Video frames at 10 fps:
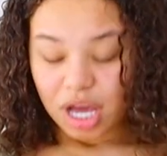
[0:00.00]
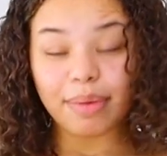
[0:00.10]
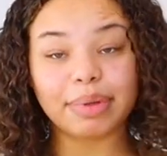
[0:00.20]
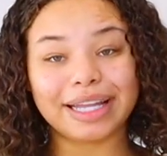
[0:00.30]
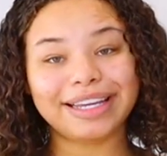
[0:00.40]
a
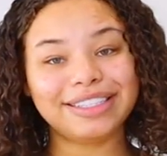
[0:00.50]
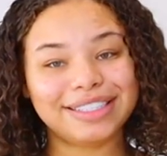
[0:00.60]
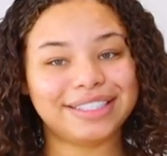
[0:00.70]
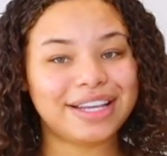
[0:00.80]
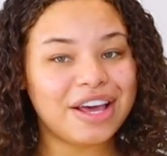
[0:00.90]

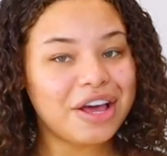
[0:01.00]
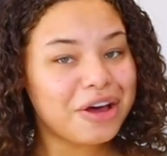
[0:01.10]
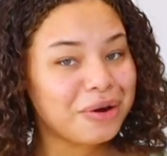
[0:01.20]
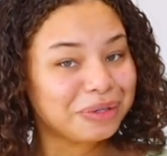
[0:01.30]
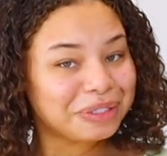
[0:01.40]
place
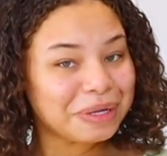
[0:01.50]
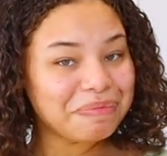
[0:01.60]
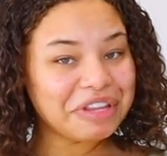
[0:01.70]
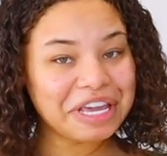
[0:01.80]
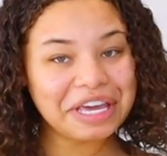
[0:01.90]
or
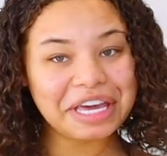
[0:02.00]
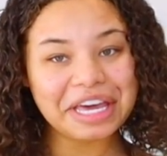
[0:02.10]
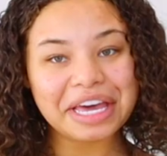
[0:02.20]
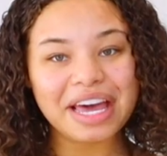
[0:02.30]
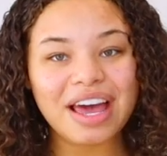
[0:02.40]
something.
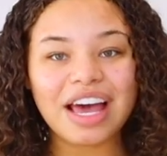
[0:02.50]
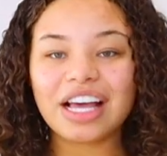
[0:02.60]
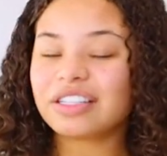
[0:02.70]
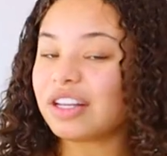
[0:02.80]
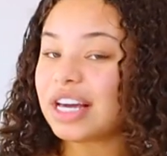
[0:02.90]

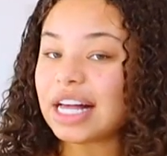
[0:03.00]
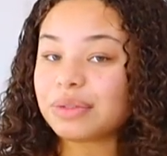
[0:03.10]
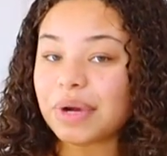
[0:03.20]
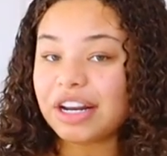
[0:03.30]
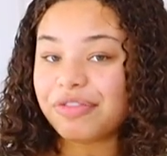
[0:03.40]
So you
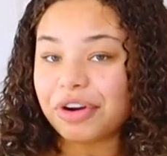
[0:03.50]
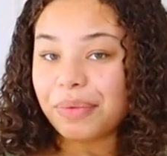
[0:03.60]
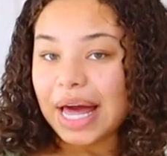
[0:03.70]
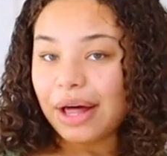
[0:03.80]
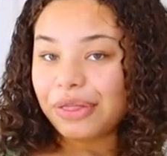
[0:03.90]
guys ready for
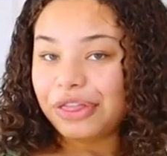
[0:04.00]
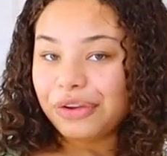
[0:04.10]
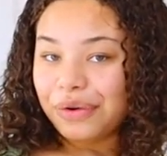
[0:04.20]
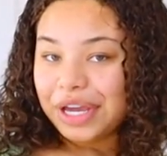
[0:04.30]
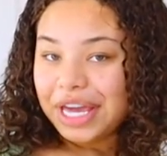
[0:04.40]
round
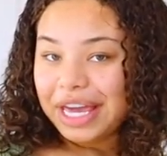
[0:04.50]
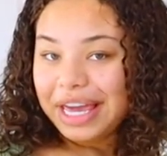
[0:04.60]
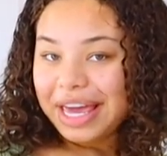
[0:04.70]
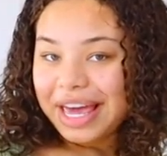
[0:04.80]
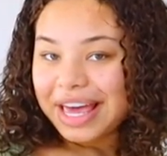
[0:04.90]

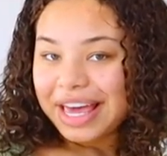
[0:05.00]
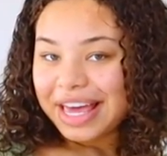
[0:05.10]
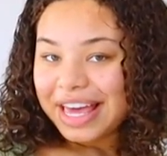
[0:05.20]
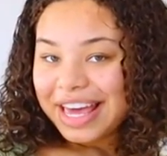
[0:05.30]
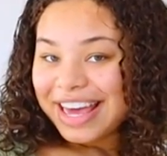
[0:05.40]
three?
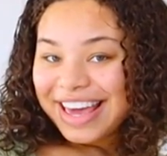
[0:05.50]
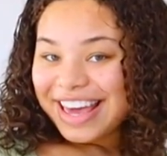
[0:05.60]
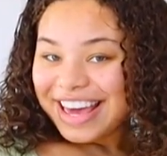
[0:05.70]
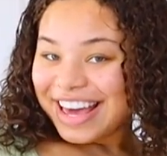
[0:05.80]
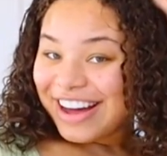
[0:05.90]

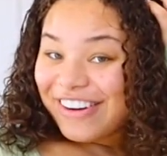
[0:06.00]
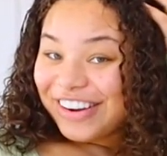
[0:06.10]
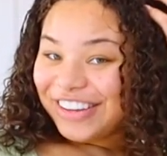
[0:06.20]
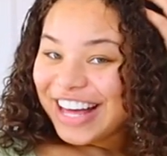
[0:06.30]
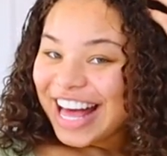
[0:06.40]

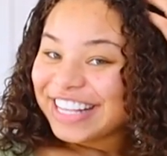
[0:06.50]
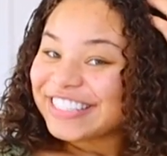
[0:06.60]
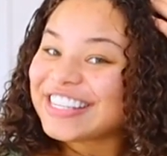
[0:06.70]
Or you guys